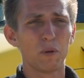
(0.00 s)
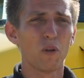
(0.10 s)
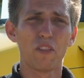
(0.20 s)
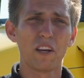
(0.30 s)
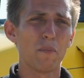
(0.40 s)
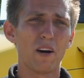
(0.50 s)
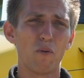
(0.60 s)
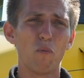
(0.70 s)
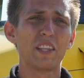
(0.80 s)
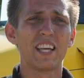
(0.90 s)
people don't think
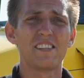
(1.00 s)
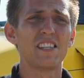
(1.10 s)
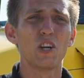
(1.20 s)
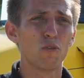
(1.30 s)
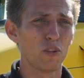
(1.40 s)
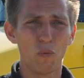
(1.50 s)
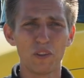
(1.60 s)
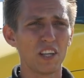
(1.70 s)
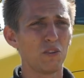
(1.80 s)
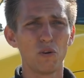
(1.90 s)
about what they see over there,
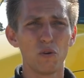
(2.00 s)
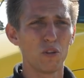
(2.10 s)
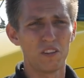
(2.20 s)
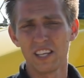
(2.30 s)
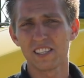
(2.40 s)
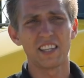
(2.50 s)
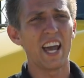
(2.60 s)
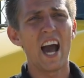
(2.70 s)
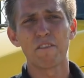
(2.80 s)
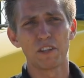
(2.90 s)
what they do, the things that
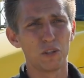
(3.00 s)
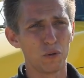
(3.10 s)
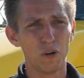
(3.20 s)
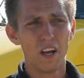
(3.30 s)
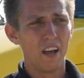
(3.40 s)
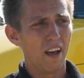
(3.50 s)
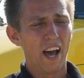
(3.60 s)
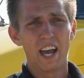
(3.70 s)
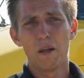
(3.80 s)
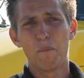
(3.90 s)
they have to do.
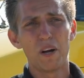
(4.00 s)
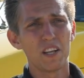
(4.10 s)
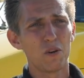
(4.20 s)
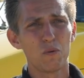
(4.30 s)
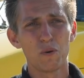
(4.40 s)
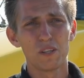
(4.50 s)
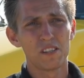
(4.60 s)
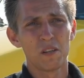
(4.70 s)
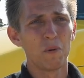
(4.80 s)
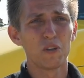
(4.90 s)
I had a buddy who
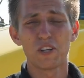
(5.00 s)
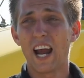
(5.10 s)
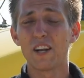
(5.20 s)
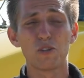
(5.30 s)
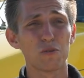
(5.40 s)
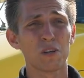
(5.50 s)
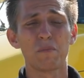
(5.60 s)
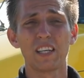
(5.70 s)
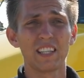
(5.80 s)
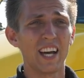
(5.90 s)
was in the military, had to do
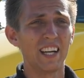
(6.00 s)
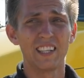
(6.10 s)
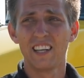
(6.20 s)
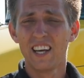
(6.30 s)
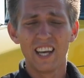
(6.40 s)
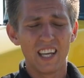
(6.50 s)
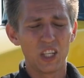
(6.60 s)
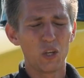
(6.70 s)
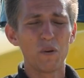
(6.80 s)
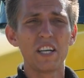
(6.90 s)
something that
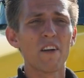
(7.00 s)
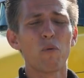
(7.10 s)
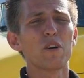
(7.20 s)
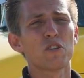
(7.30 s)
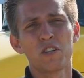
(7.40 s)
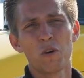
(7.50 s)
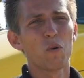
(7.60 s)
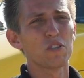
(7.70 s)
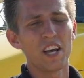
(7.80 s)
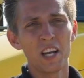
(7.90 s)
you would never wish on your
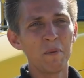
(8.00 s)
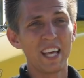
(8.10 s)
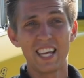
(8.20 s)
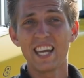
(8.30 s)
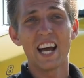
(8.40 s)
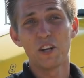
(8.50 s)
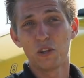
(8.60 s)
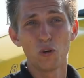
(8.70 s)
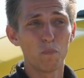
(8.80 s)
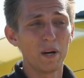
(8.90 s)
worst enemy that he had to
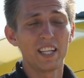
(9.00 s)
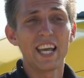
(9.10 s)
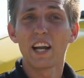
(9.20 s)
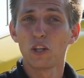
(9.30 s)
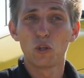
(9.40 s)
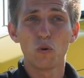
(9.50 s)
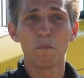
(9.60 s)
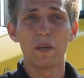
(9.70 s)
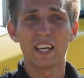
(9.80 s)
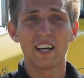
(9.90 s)
do, but he had to do
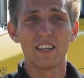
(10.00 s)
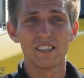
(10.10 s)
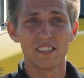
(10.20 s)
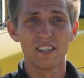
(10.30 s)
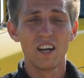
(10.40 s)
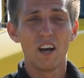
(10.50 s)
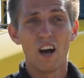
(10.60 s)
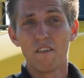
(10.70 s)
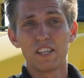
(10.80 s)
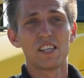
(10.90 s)
it because
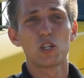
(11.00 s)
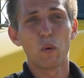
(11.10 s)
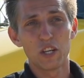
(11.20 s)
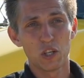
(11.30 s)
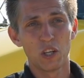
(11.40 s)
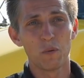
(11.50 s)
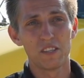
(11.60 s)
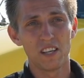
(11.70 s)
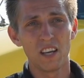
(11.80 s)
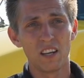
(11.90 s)
of the situation he
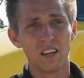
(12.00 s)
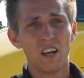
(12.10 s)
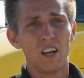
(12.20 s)
was in.